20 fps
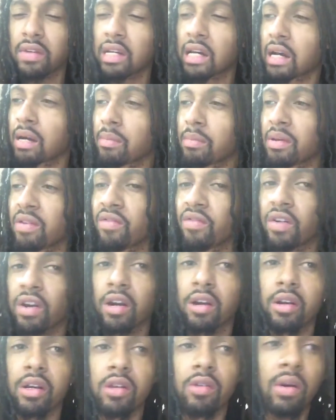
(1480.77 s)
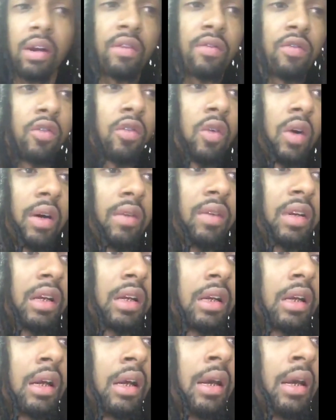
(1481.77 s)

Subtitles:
Y'all be very grateful of it.